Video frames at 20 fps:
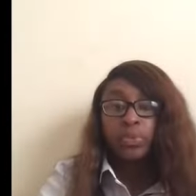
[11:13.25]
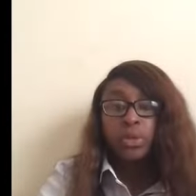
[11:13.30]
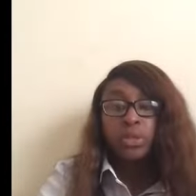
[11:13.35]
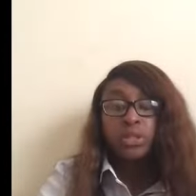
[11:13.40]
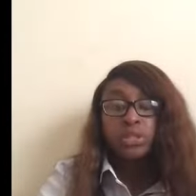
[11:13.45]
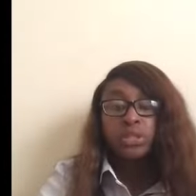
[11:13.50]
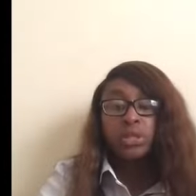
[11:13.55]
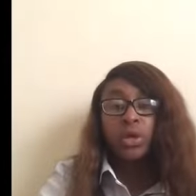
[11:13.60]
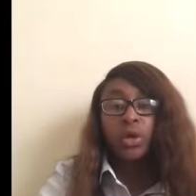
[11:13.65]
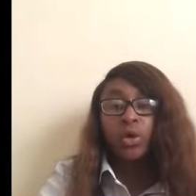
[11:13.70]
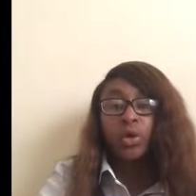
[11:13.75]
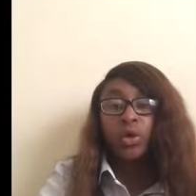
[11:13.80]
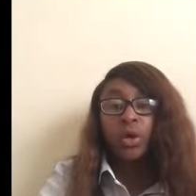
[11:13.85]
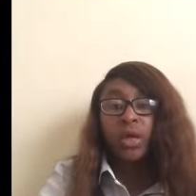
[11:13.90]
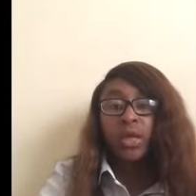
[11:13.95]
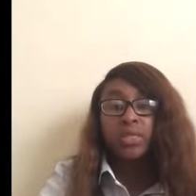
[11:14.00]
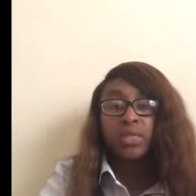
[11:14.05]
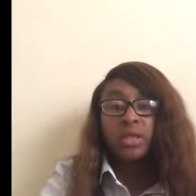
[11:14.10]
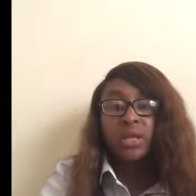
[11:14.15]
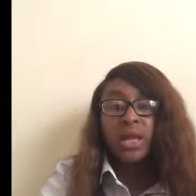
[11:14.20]
So,
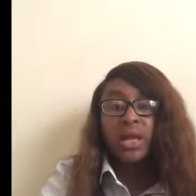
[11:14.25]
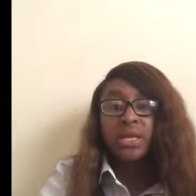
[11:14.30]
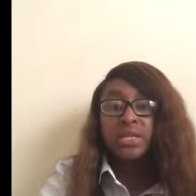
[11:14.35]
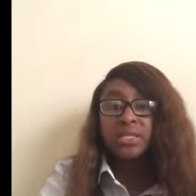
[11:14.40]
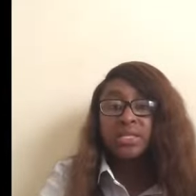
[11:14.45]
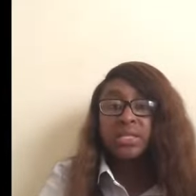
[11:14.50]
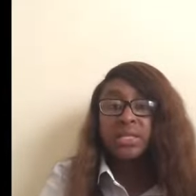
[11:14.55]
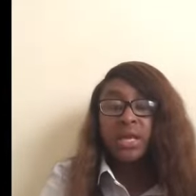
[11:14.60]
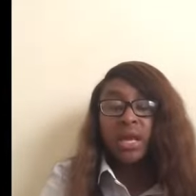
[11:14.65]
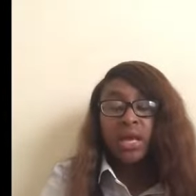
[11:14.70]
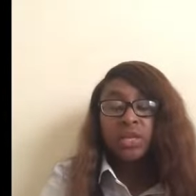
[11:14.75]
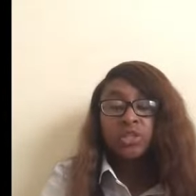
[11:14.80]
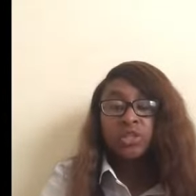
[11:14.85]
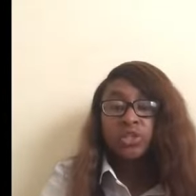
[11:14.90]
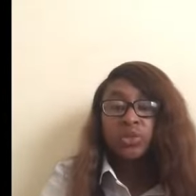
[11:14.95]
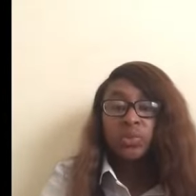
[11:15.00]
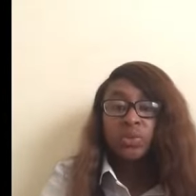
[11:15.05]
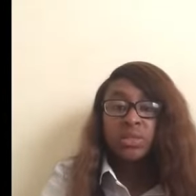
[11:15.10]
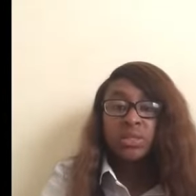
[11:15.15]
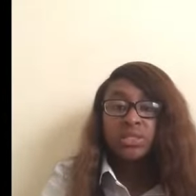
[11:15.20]
and the last thing I
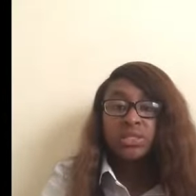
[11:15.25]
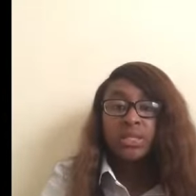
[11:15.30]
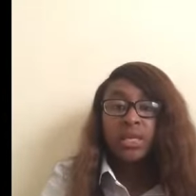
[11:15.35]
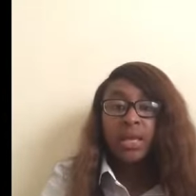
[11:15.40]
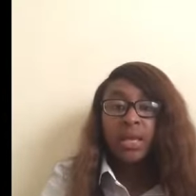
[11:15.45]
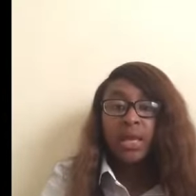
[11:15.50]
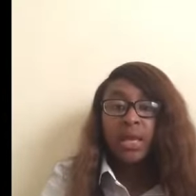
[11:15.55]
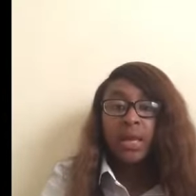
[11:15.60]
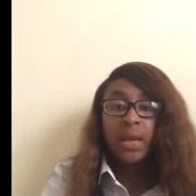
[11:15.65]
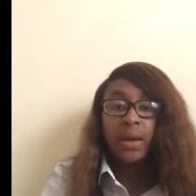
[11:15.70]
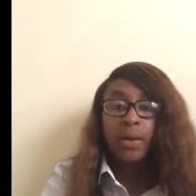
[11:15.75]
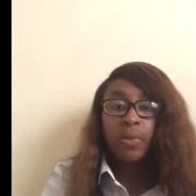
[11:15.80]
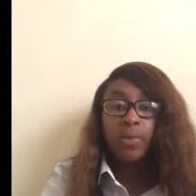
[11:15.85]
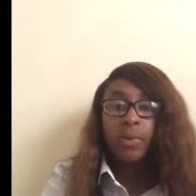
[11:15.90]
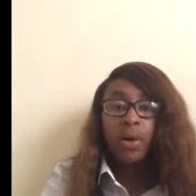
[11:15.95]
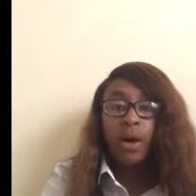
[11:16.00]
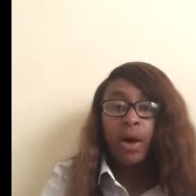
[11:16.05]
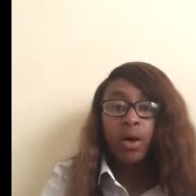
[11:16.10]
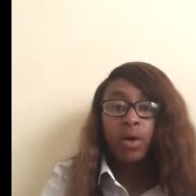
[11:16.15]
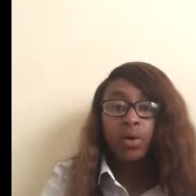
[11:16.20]
just want to say
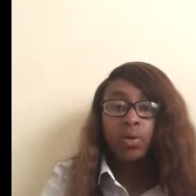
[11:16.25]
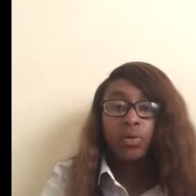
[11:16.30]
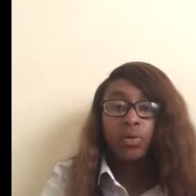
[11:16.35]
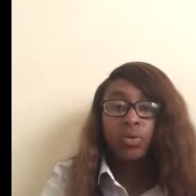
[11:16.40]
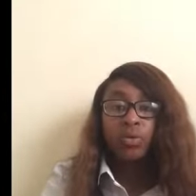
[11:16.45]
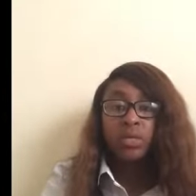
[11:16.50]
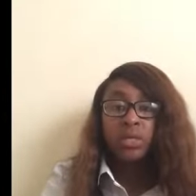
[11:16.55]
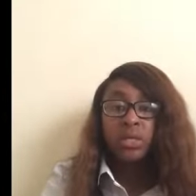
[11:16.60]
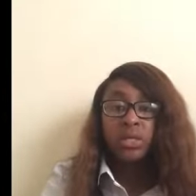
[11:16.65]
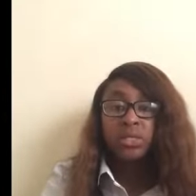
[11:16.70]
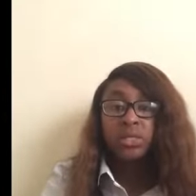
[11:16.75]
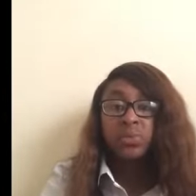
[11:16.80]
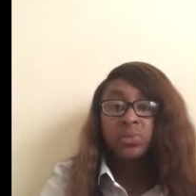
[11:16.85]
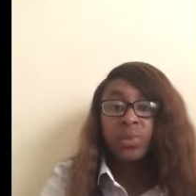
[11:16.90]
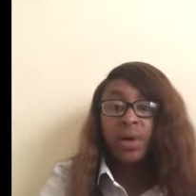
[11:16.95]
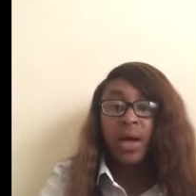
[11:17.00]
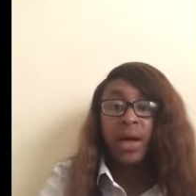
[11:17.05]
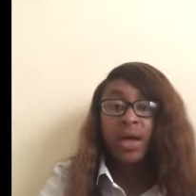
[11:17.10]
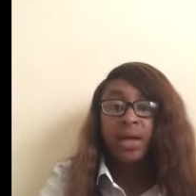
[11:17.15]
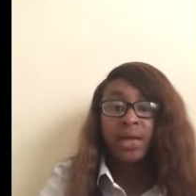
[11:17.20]
about this
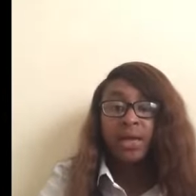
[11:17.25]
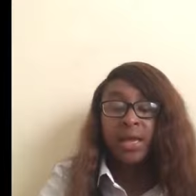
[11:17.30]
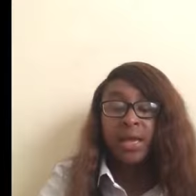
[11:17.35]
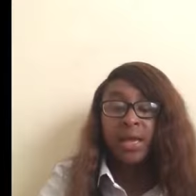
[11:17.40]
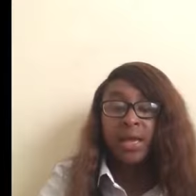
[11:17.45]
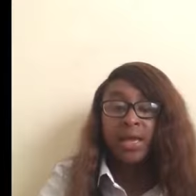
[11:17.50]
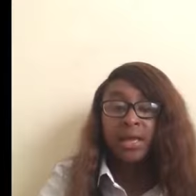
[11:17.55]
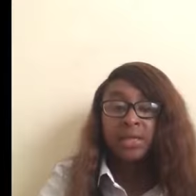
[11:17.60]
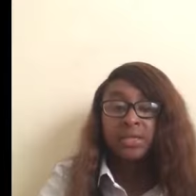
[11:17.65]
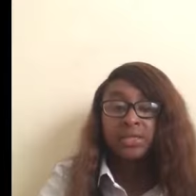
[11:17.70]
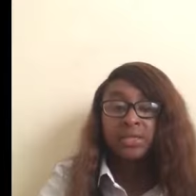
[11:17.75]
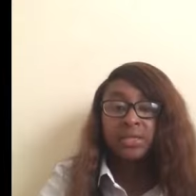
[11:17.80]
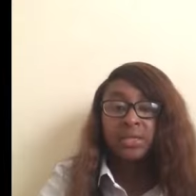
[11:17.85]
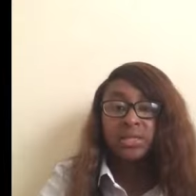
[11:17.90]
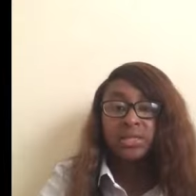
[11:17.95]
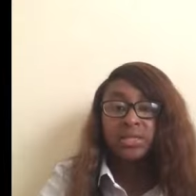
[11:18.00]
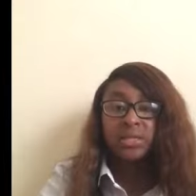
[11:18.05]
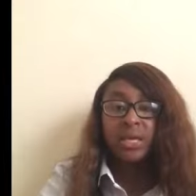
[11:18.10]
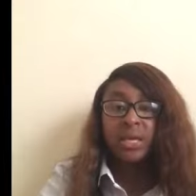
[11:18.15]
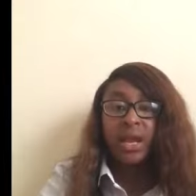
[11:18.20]
podcast
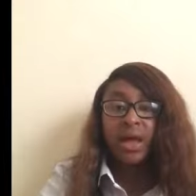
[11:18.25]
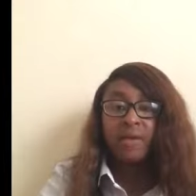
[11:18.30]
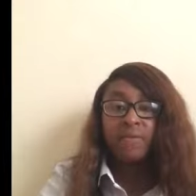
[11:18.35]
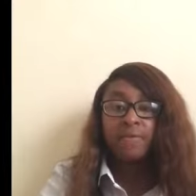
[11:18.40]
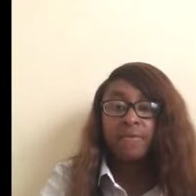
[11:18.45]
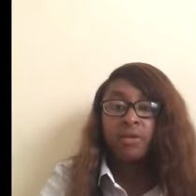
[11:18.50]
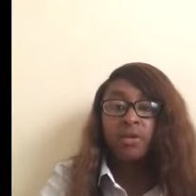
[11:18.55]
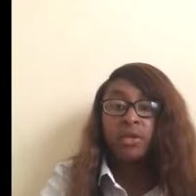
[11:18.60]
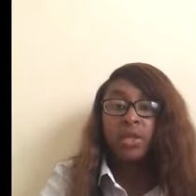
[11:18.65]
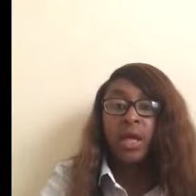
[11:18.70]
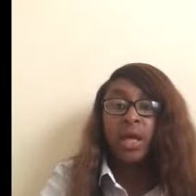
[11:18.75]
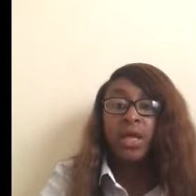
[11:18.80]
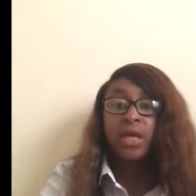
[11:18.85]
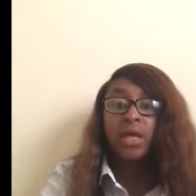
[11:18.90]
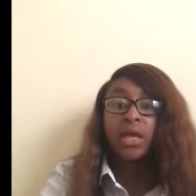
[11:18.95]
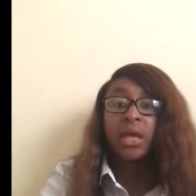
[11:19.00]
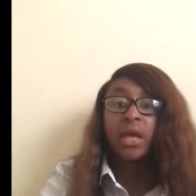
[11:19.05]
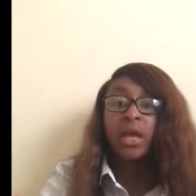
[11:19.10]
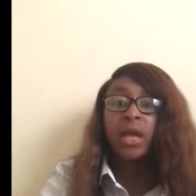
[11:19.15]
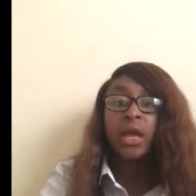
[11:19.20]
is that I feel like
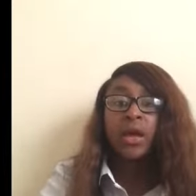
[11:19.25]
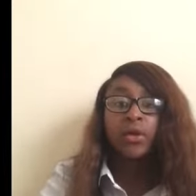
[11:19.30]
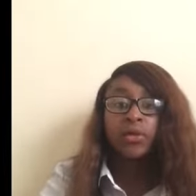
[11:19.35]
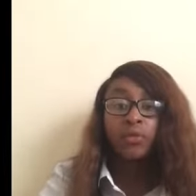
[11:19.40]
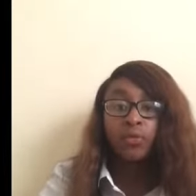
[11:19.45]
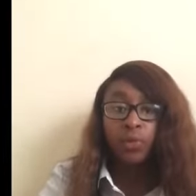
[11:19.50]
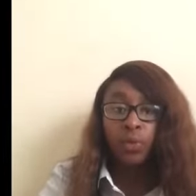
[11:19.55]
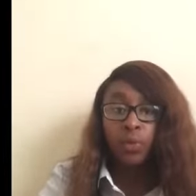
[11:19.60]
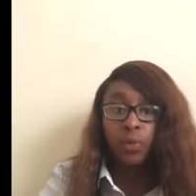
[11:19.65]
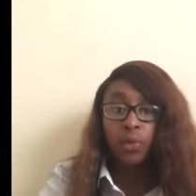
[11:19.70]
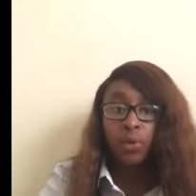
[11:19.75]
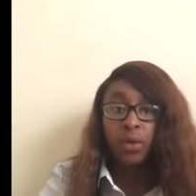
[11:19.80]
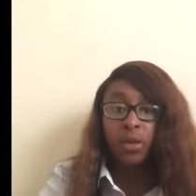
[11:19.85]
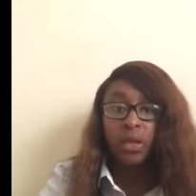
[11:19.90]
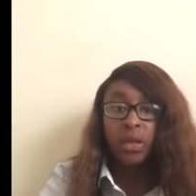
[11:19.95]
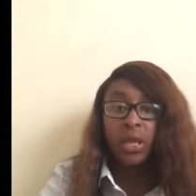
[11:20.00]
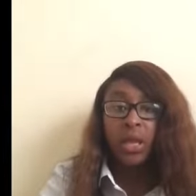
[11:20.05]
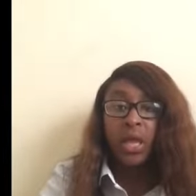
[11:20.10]
everyone,